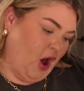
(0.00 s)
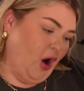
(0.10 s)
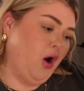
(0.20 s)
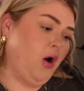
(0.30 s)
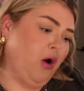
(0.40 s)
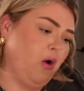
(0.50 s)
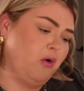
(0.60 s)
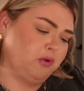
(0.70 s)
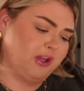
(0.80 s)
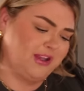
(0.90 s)

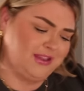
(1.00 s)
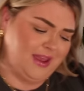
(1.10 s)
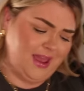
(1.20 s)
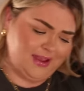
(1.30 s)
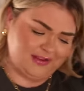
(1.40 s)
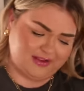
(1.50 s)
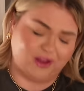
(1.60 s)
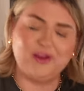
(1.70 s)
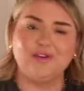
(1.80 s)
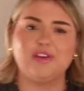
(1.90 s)
oh, look at this.
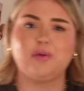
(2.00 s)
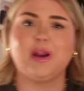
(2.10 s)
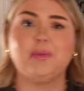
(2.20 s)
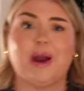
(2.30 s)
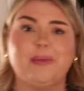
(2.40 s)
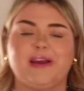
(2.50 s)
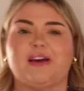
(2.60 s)
I'll use this when I'm wrapping